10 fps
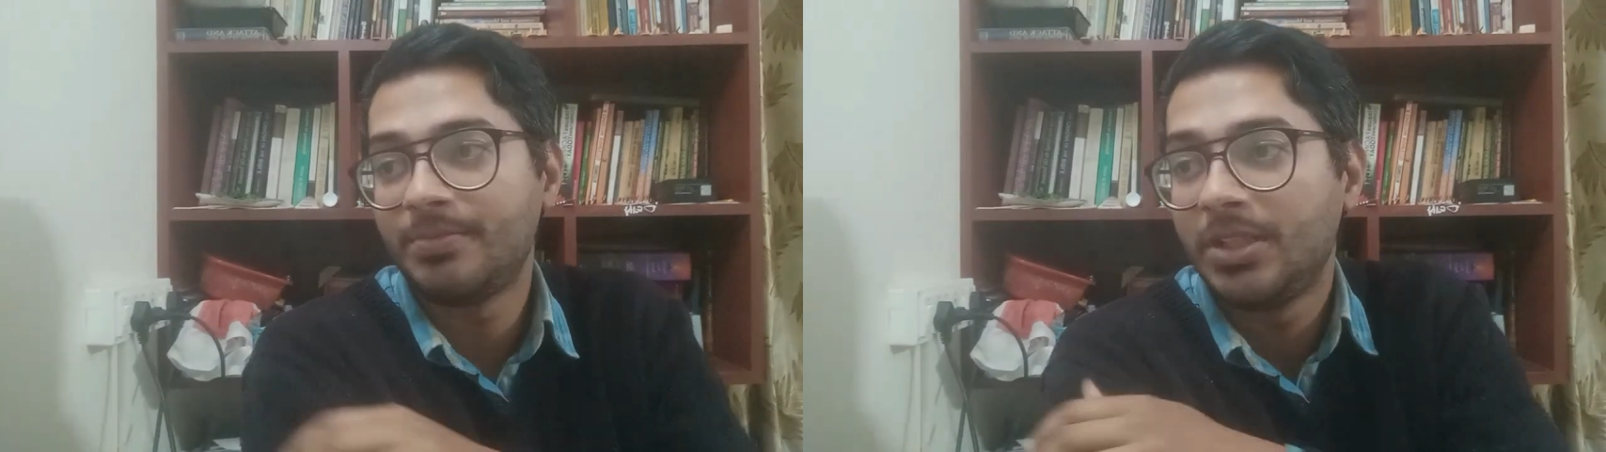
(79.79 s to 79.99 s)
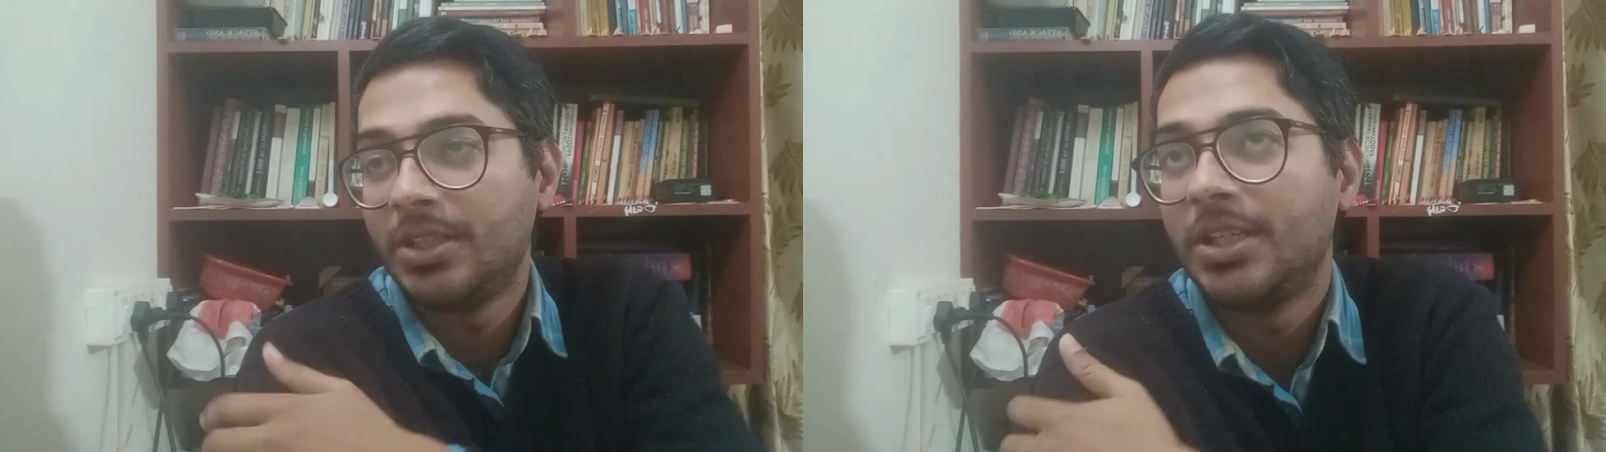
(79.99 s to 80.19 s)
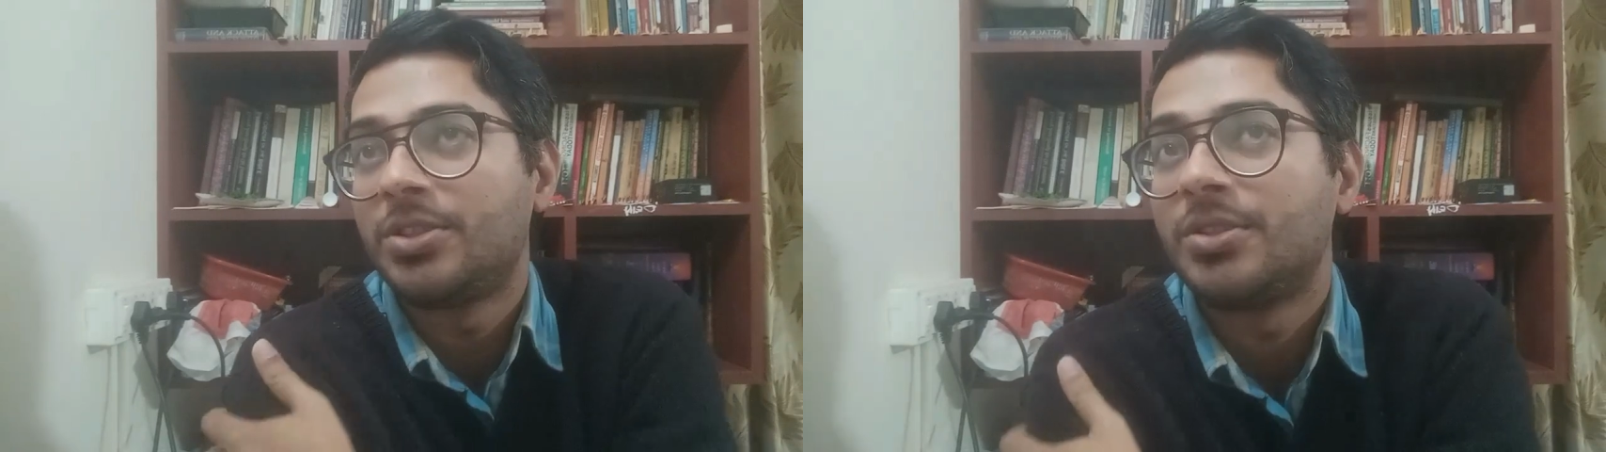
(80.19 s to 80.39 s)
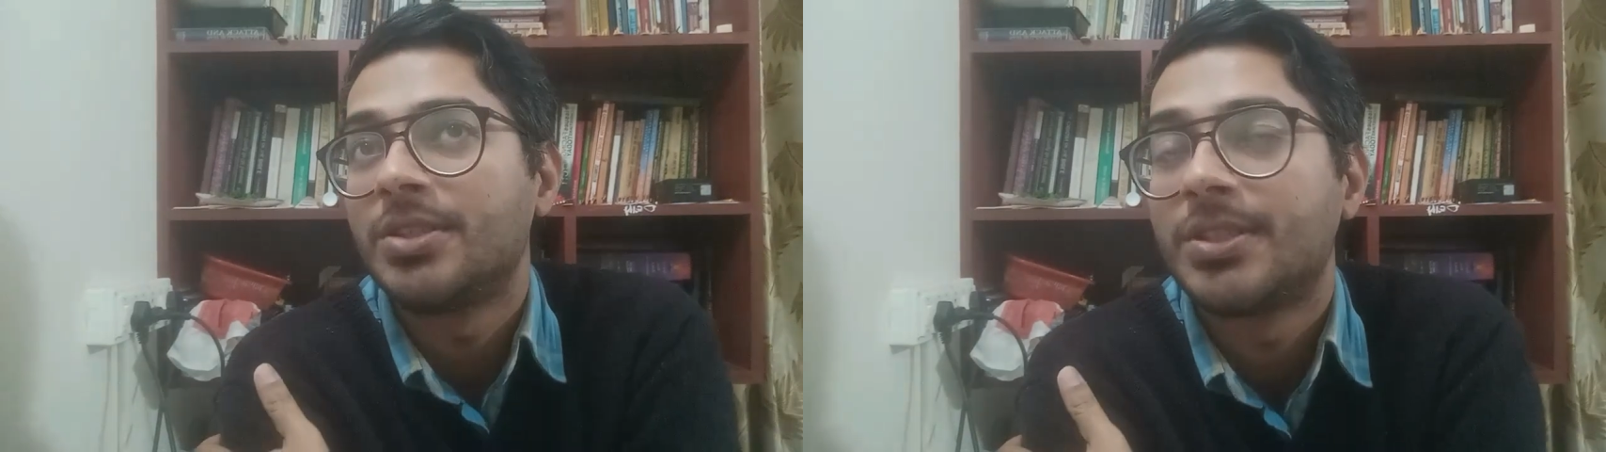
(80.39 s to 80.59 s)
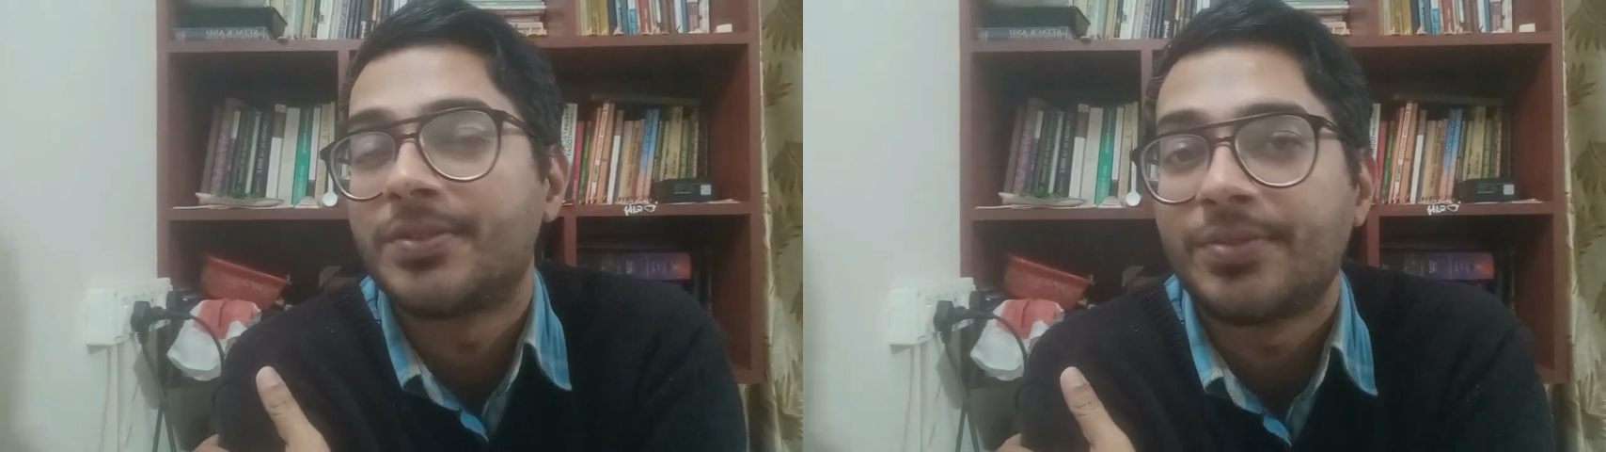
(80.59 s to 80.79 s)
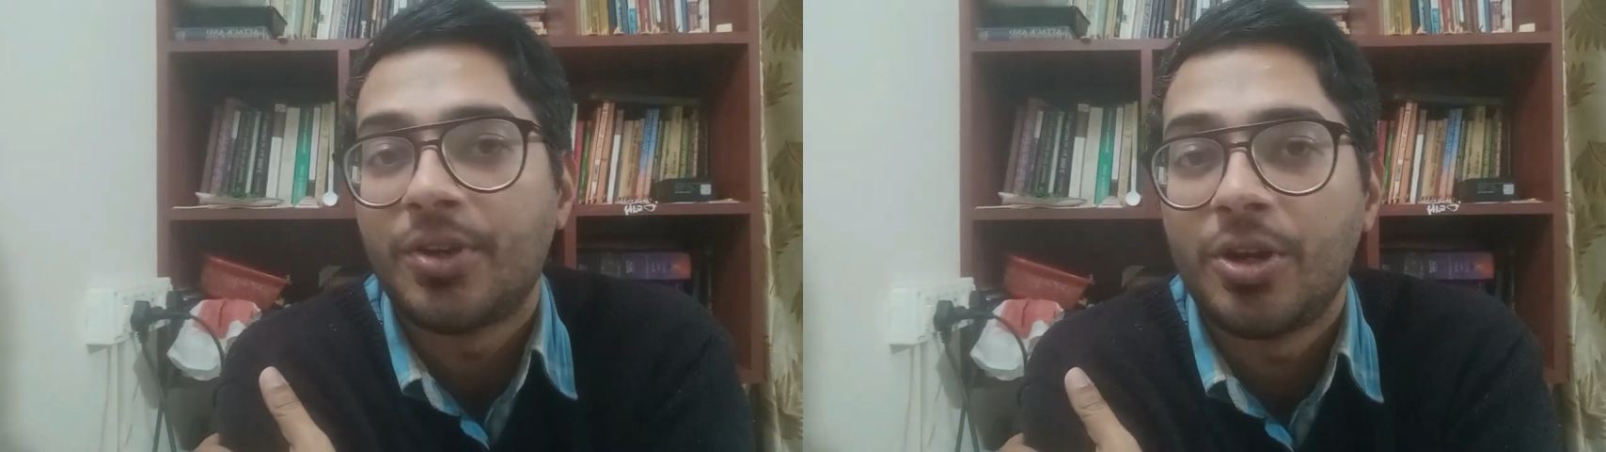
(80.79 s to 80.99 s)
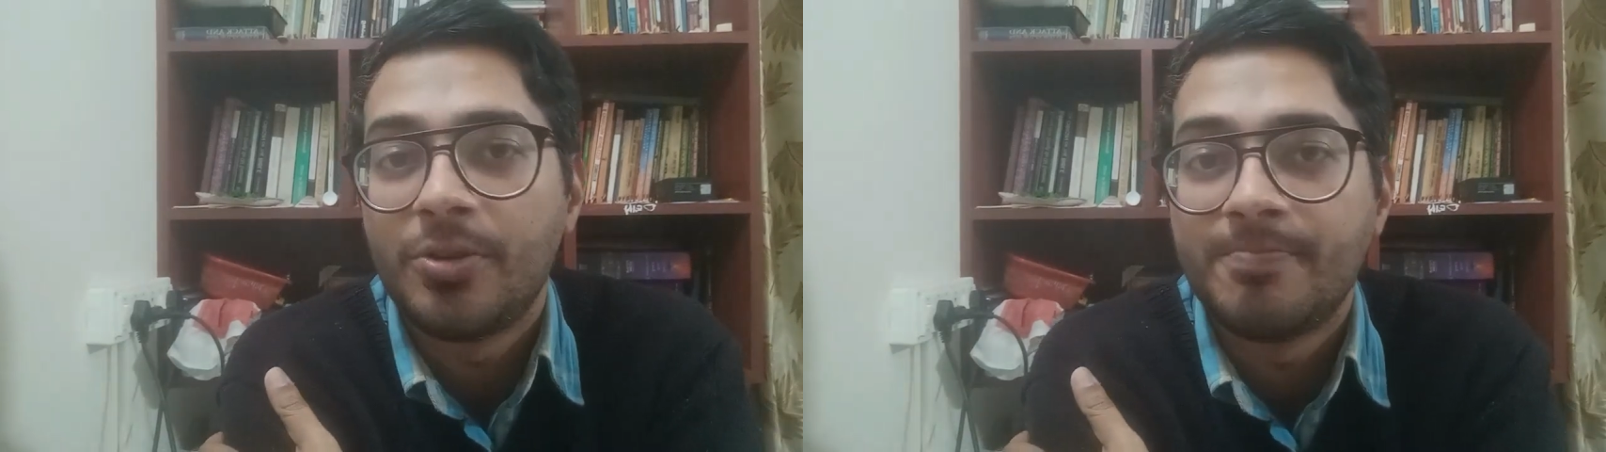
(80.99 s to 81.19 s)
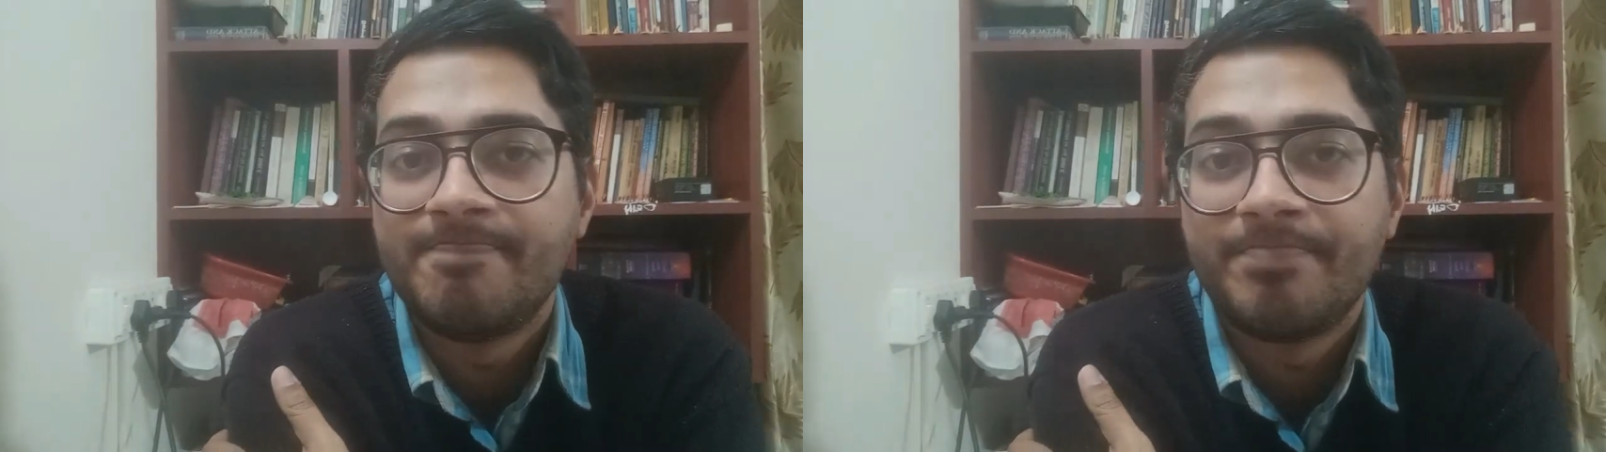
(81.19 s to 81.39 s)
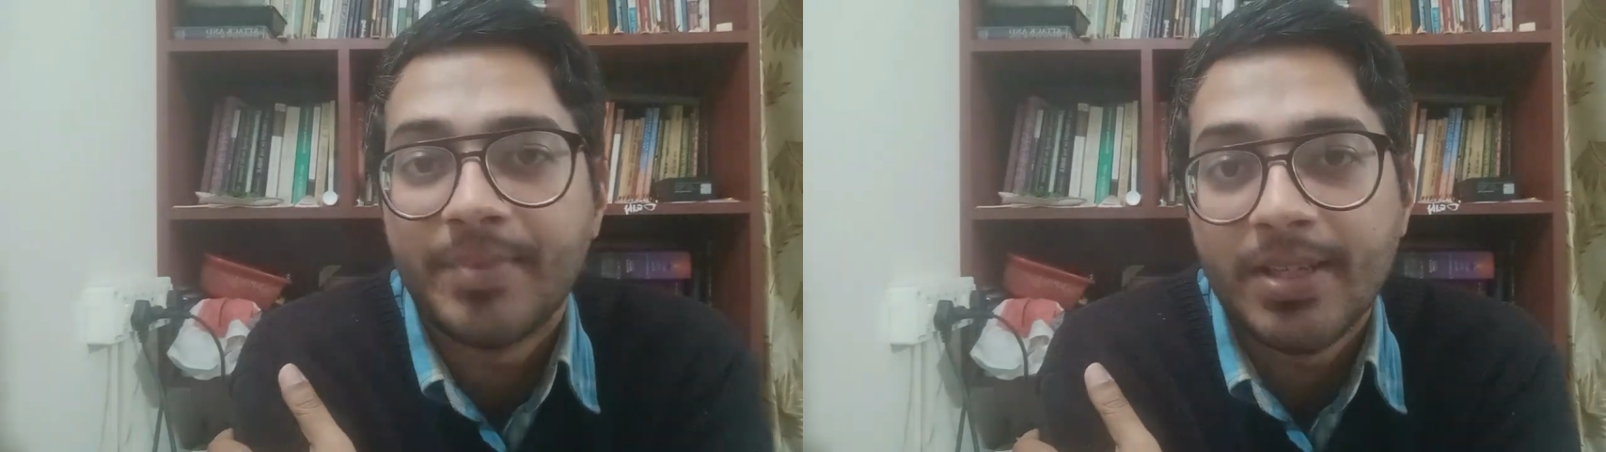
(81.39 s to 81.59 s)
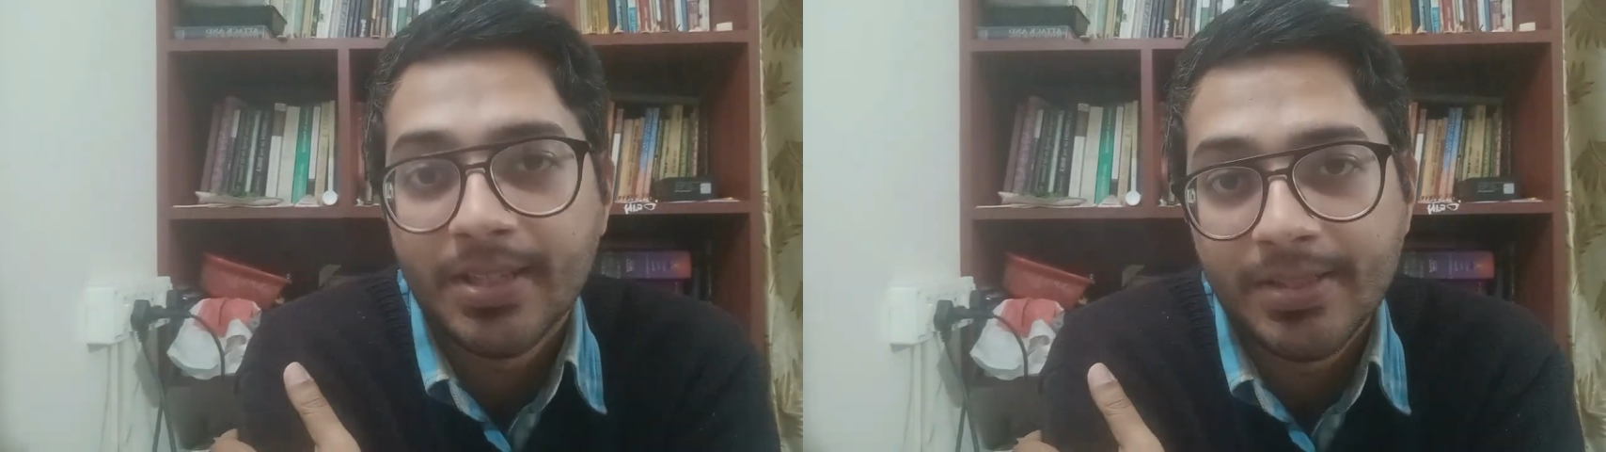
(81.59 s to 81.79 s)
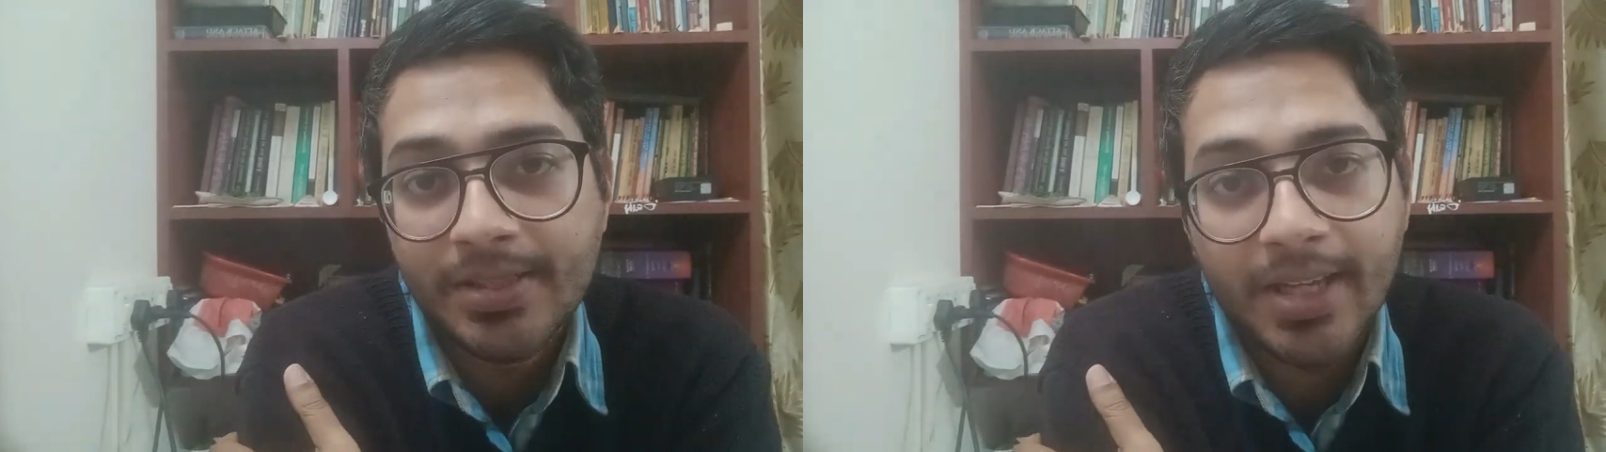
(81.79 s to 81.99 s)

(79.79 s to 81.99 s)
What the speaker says: miniatures from England,